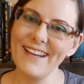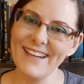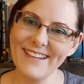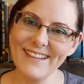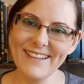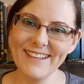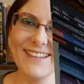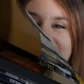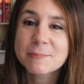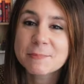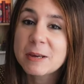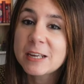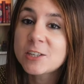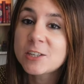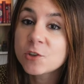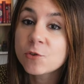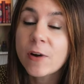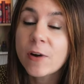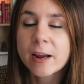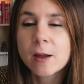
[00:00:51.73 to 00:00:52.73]
Becky asked me
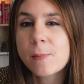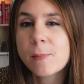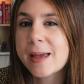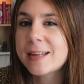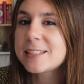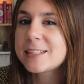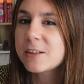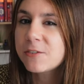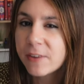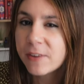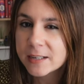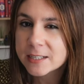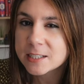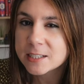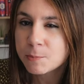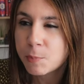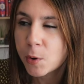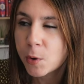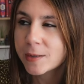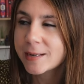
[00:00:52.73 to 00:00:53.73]
to recommend a
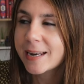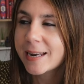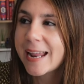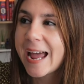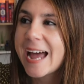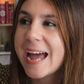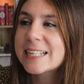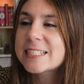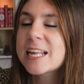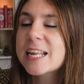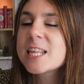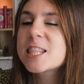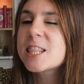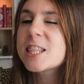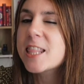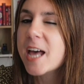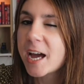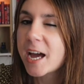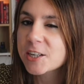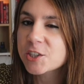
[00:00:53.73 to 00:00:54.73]
fantasy book that has a
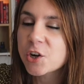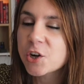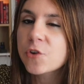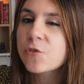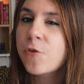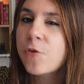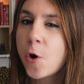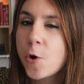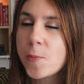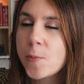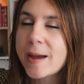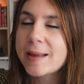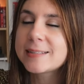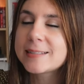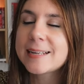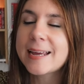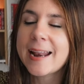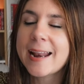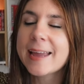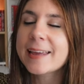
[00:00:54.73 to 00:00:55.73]
dash of
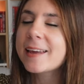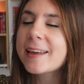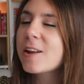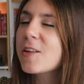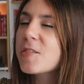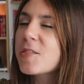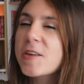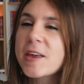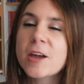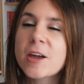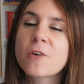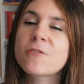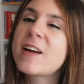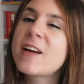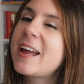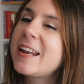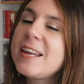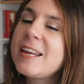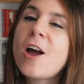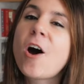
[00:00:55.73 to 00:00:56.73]
romance, and I cannot think of
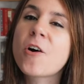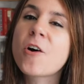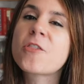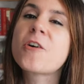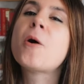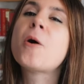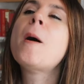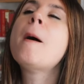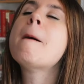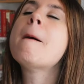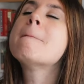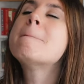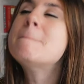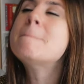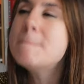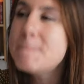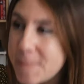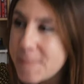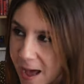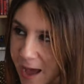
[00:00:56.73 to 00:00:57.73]
any other
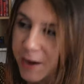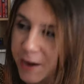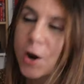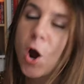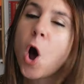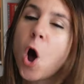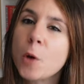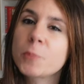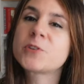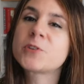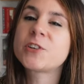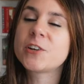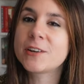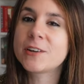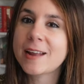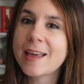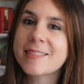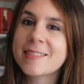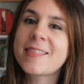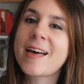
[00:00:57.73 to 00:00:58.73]
better
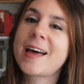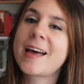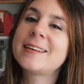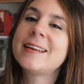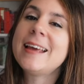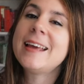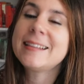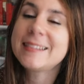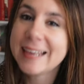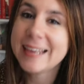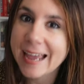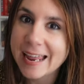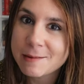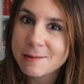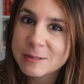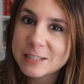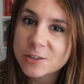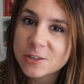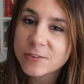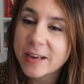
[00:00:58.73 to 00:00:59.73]
option than The
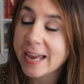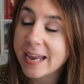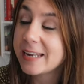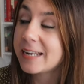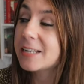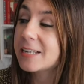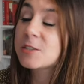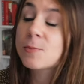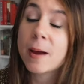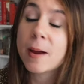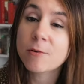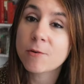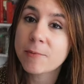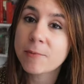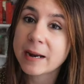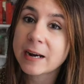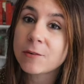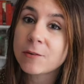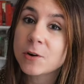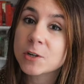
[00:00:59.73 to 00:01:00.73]
Elements of Cadence by Rebecca